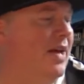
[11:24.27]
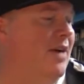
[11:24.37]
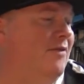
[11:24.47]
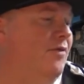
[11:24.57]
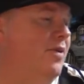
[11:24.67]

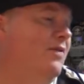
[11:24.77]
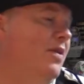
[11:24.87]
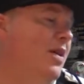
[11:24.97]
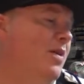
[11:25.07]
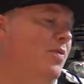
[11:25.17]
out for it if you
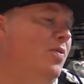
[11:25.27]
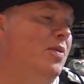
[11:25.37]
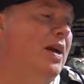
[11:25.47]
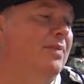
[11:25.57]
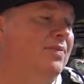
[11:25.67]
like your pool
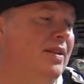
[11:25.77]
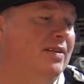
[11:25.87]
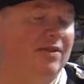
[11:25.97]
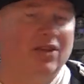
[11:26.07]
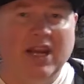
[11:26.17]
games.
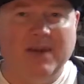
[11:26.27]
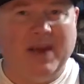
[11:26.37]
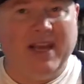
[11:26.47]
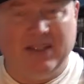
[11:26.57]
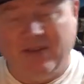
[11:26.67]
It's cheap
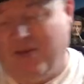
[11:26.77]
and it's a